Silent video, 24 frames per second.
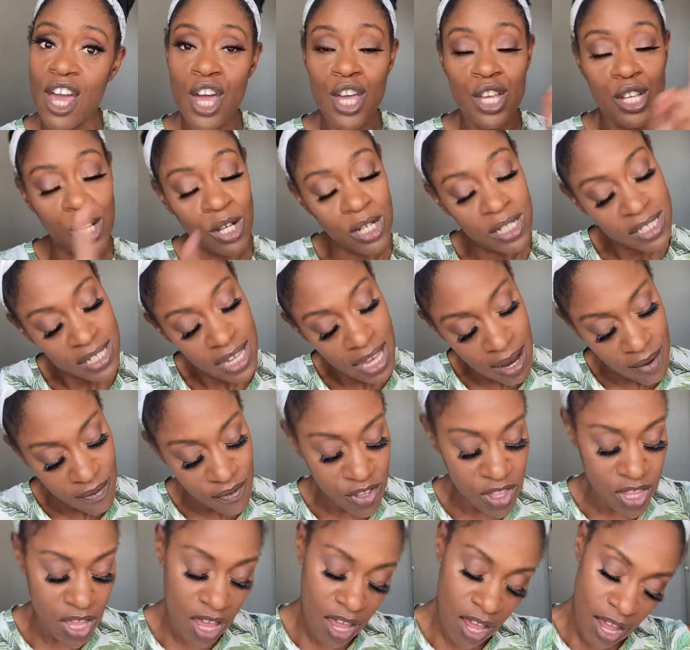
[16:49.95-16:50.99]
you can sign up for
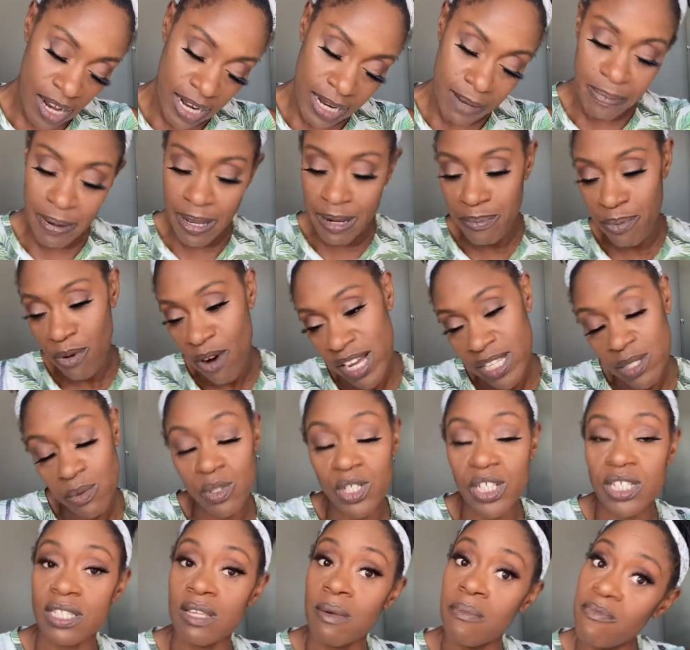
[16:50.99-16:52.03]
the early bird price, which
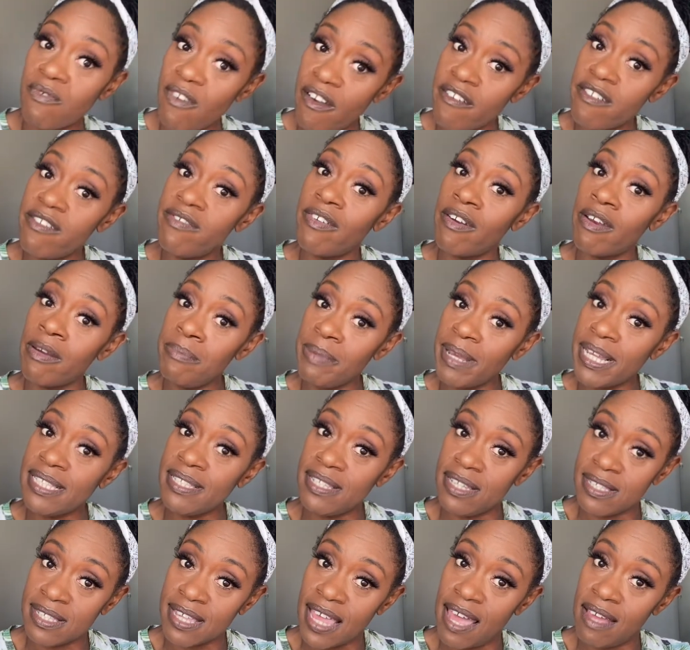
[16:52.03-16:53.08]
is a very, very big
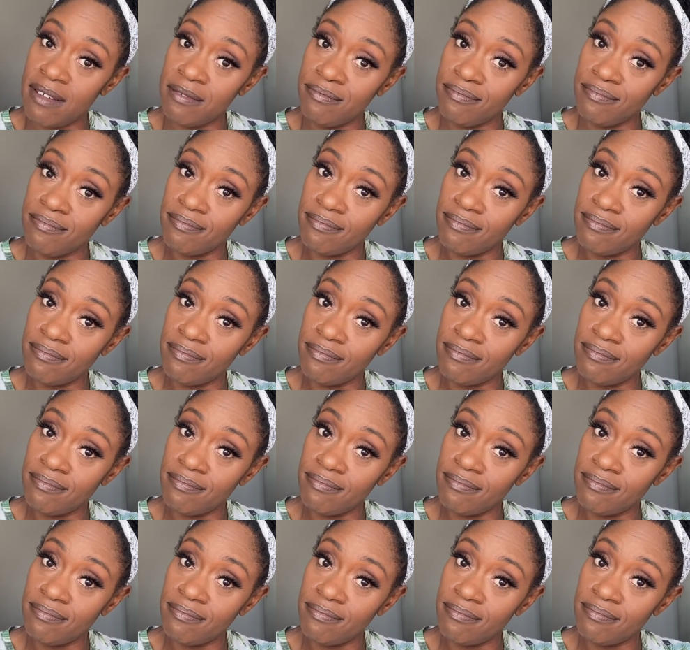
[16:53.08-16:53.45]
discount.